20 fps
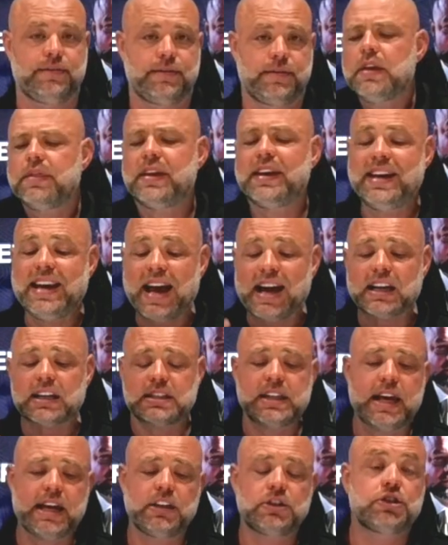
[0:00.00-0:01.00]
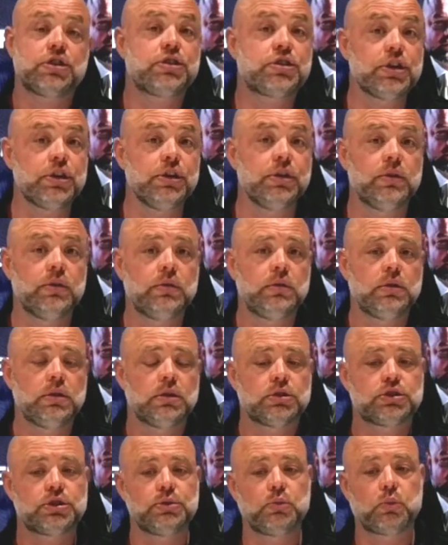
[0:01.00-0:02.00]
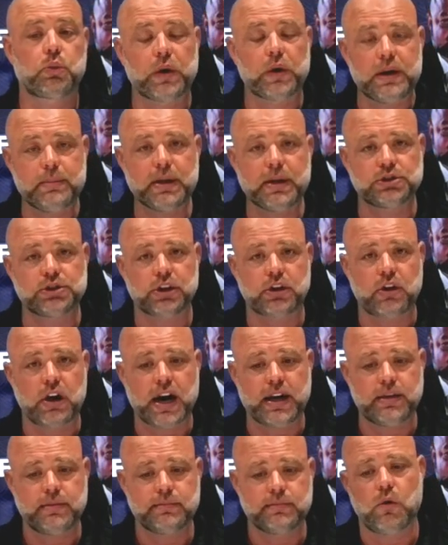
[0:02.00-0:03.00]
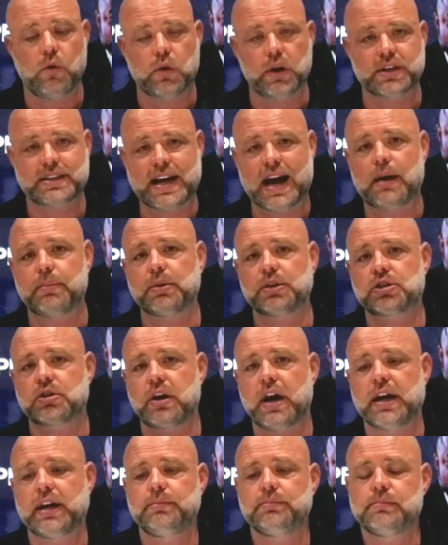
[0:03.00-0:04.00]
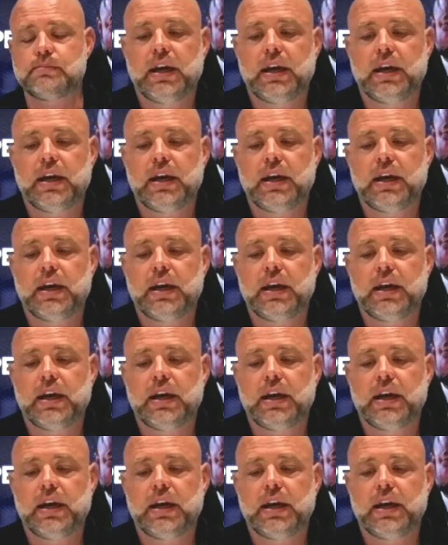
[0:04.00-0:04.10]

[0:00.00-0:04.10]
The next thing to do to rebuild your credit or establish credit